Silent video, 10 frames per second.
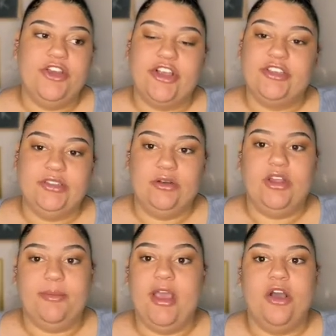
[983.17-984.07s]
You're still
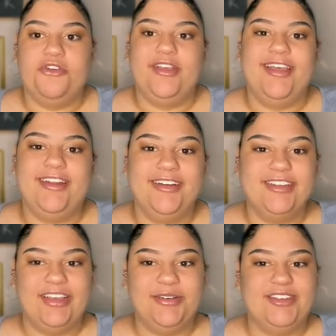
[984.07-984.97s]
gonna be hungry later,
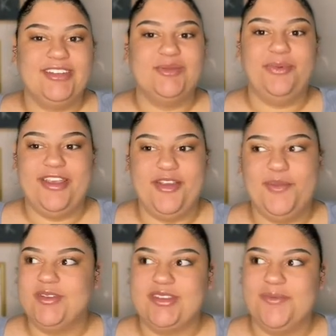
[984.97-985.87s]
so just break your
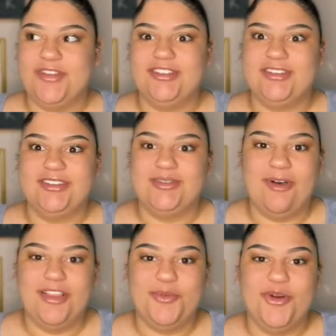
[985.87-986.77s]
meals up into
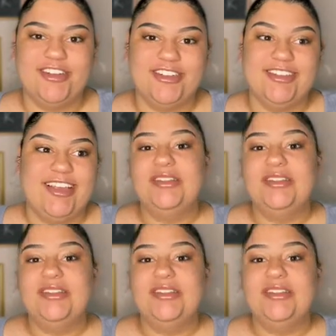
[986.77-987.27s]
smaller portions.